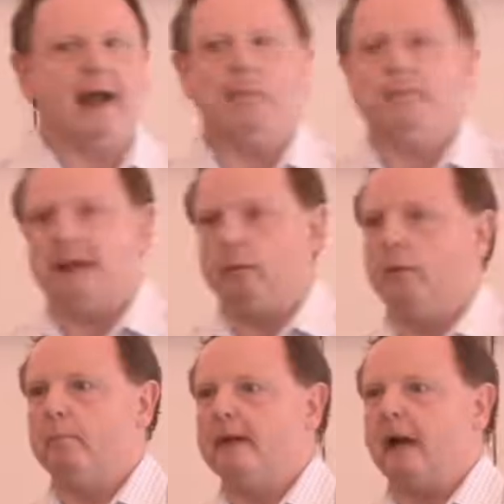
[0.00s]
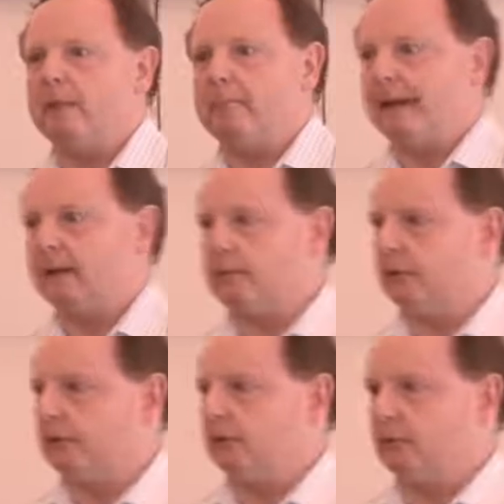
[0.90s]
around me will become a better
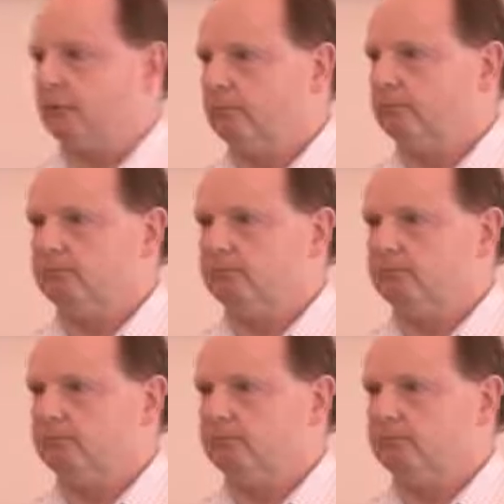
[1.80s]
person.